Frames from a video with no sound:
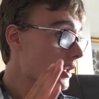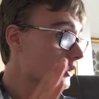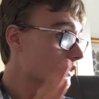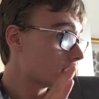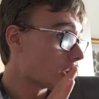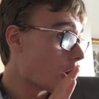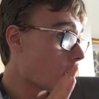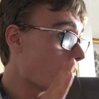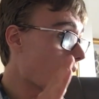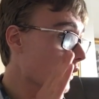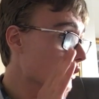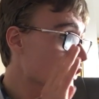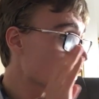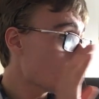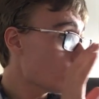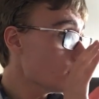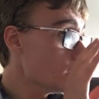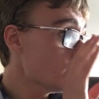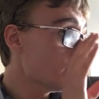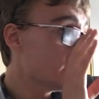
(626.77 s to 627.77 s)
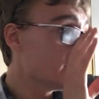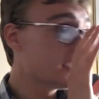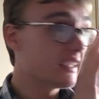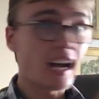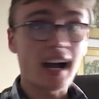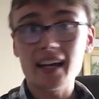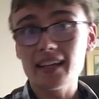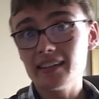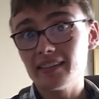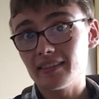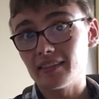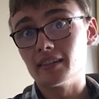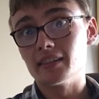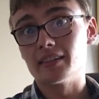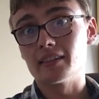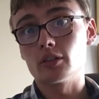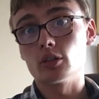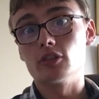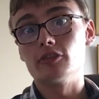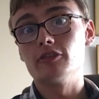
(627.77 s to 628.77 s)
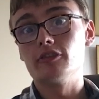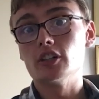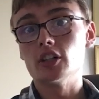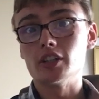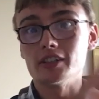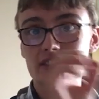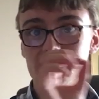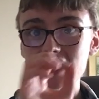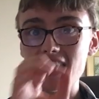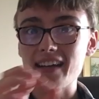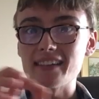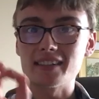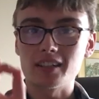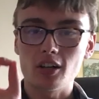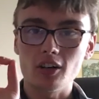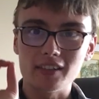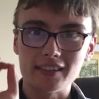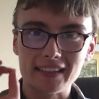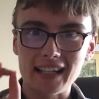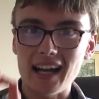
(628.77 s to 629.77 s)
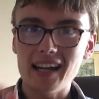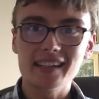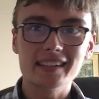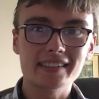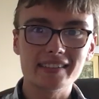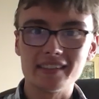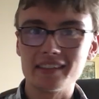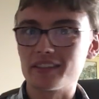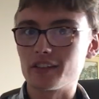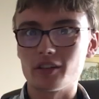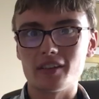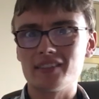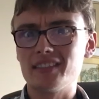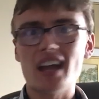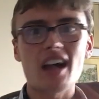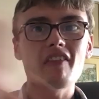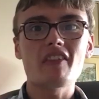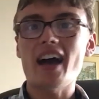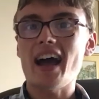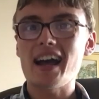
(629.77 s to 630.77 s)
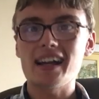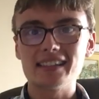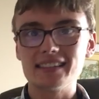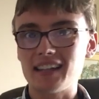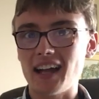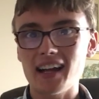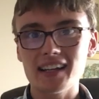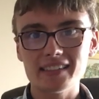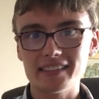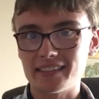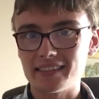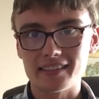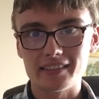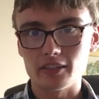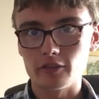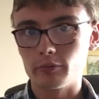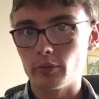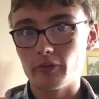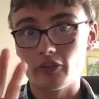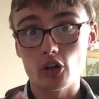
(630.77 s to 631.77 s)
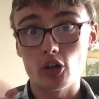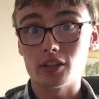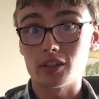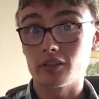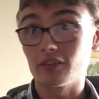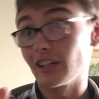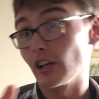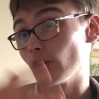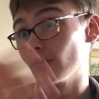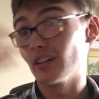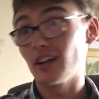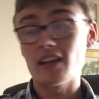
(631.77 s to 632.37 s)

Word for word: So I'll show you the Dyson stuff first. Yes, I got Dyson stuff. I've never had Dyson stuff before, don't we?